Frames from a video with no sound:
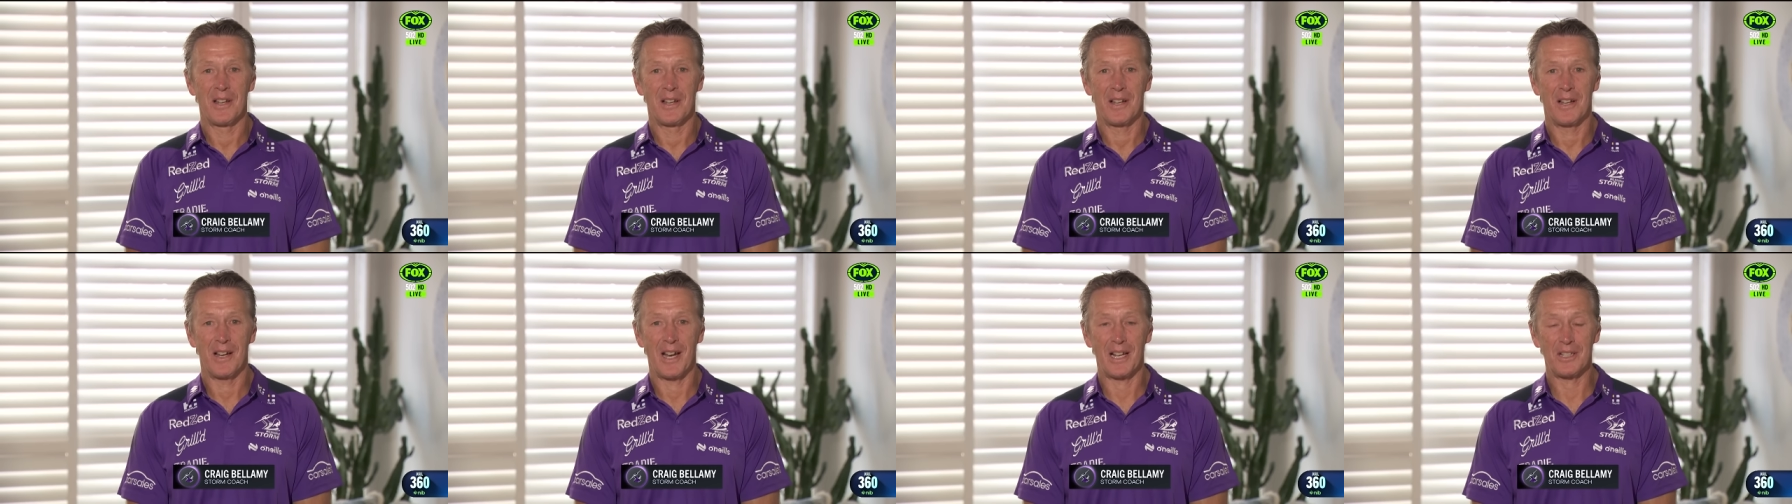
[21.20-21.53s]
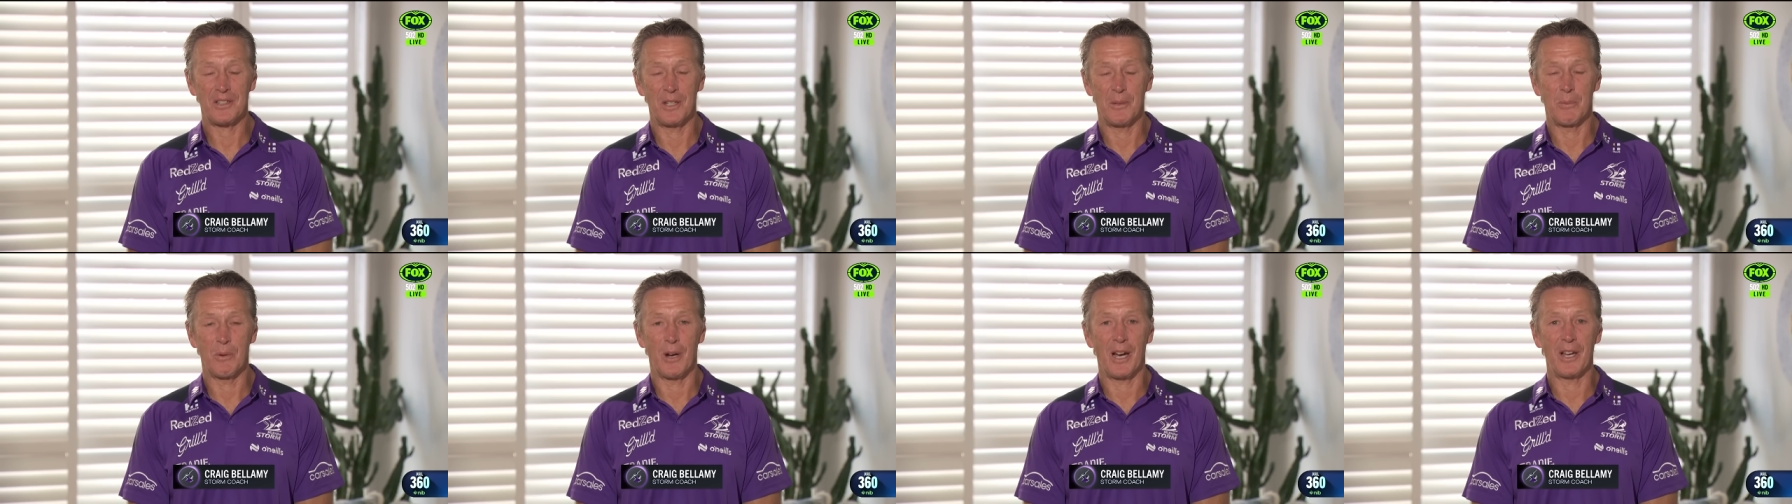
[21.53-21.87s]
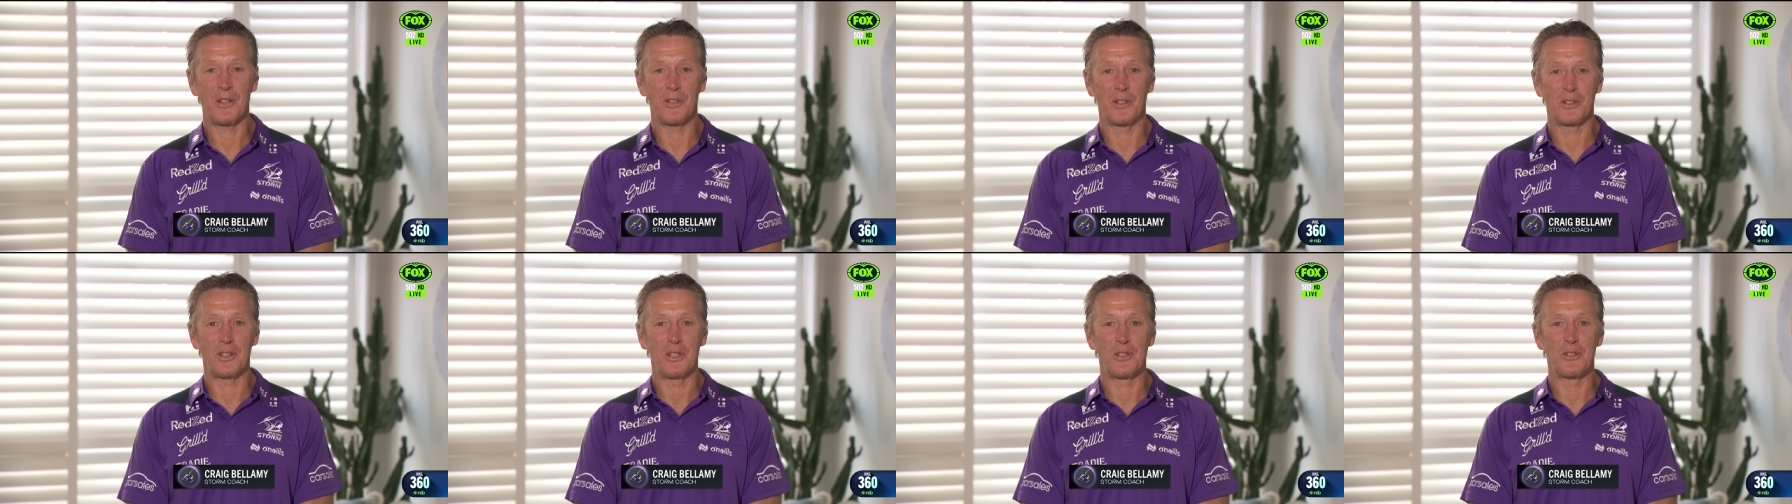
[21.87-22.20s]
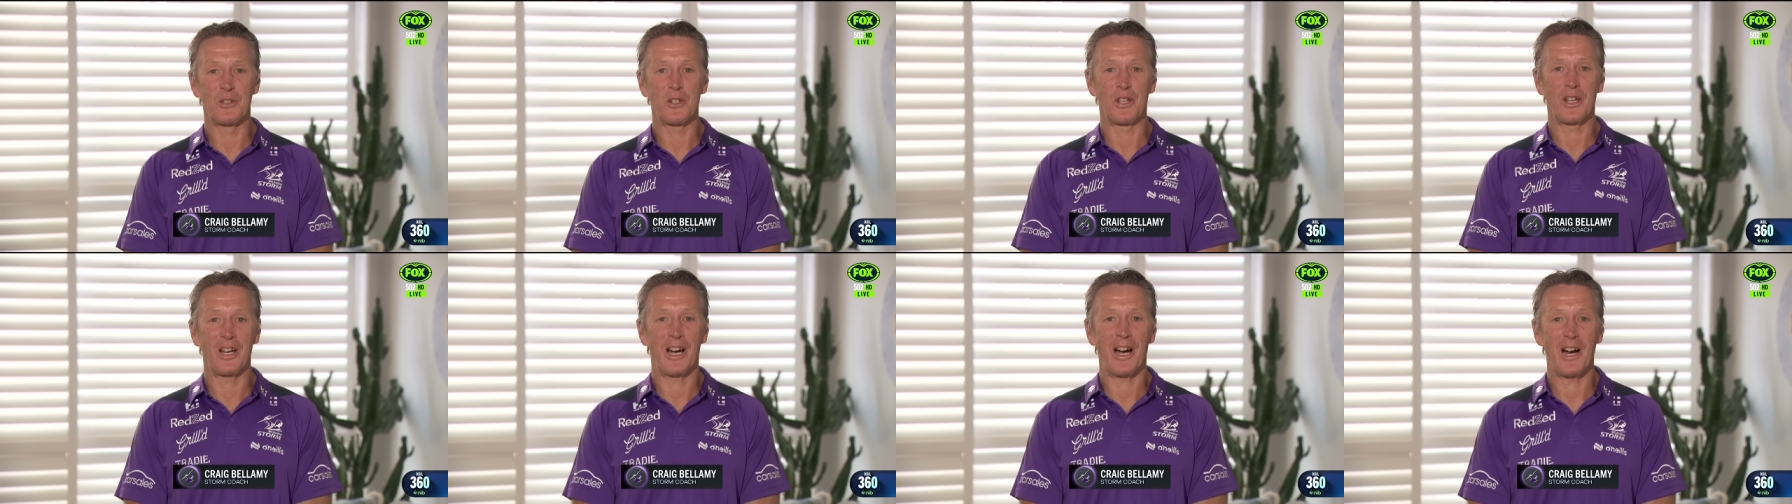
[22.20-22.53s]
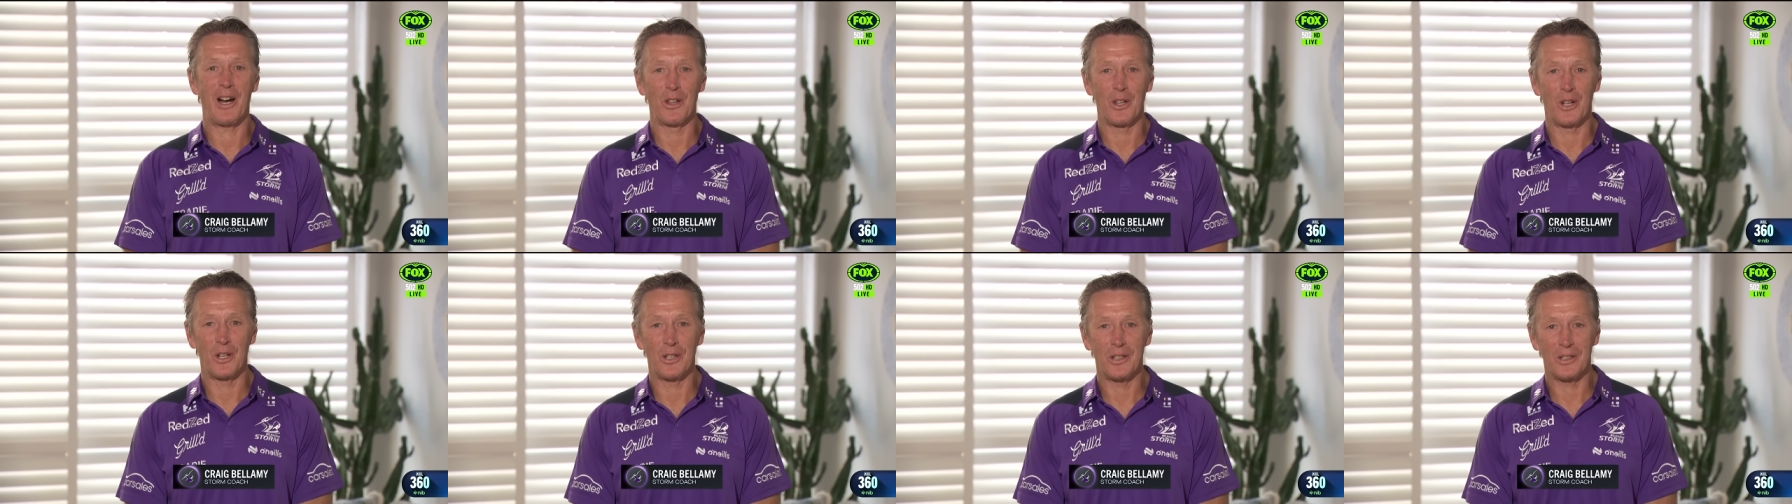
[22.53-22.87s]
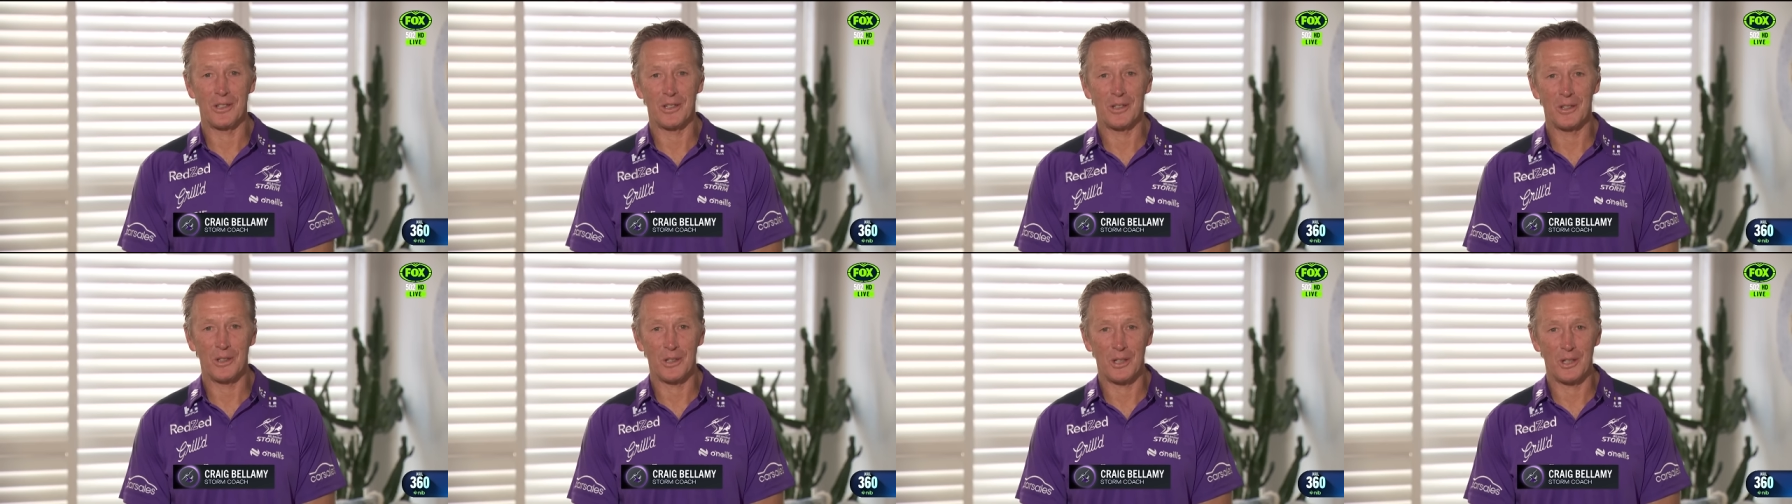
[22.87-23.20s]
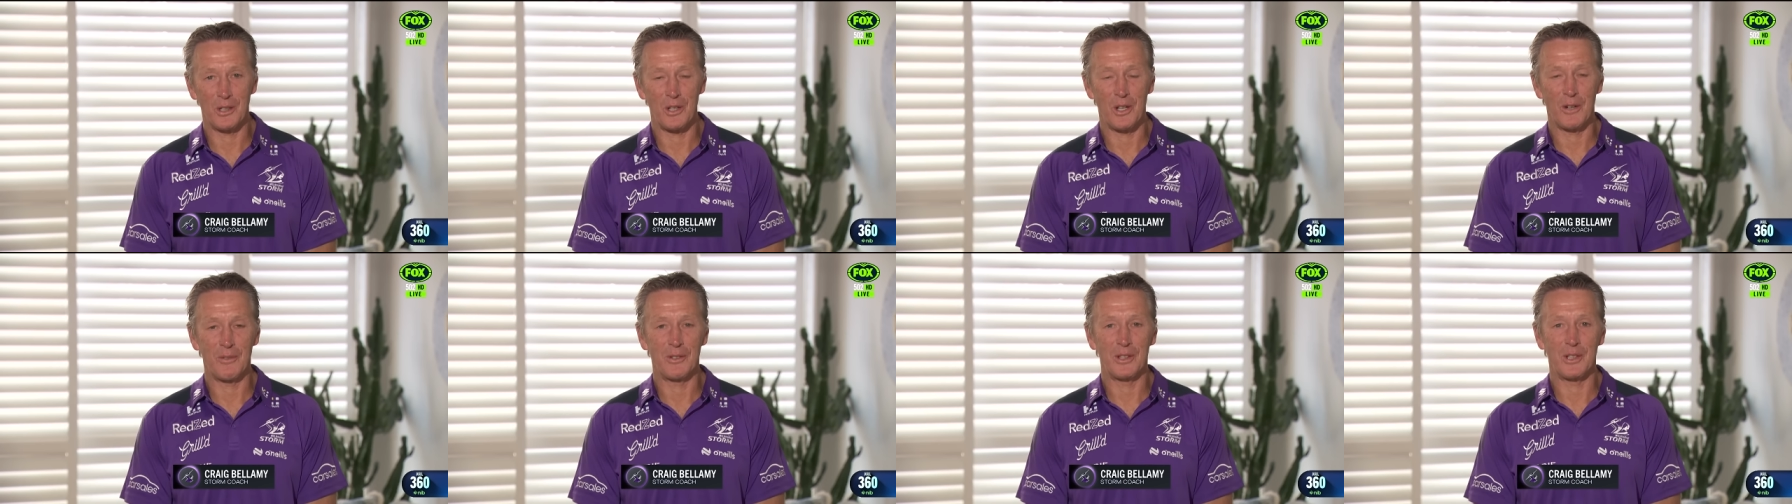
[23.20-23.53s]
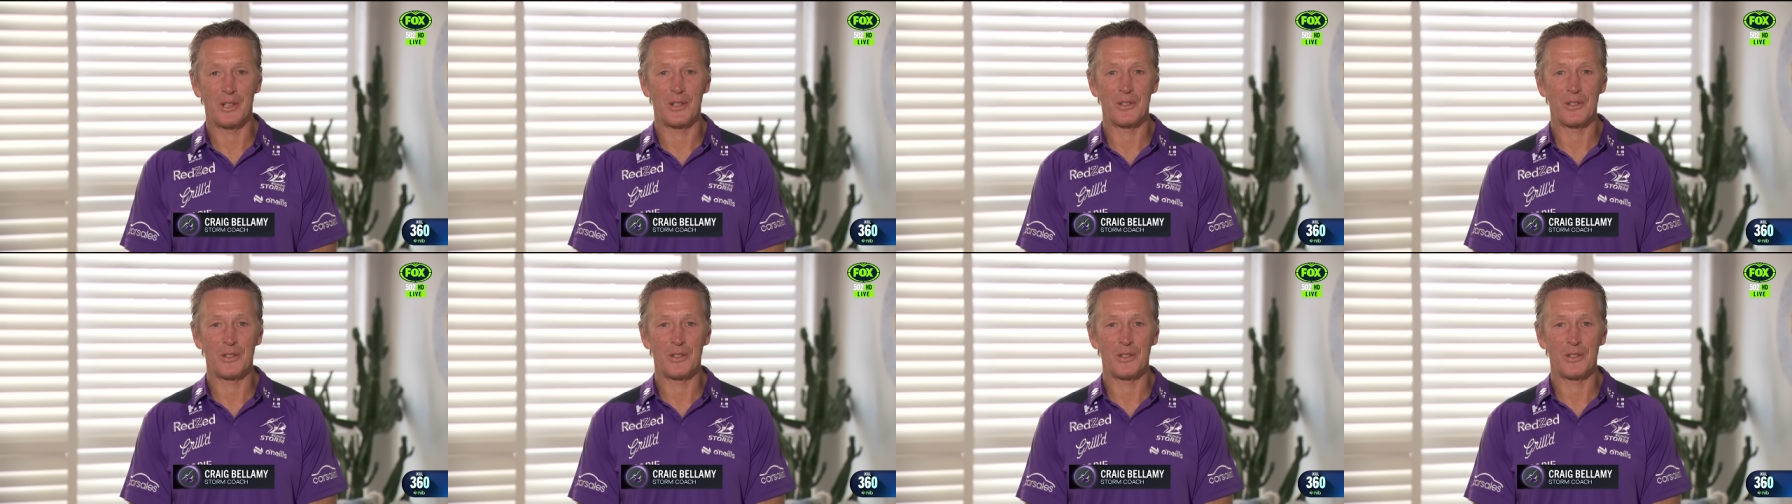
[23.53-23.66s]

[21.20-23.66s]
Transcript: Actually, both. I didn't see a whole lot, lot of it.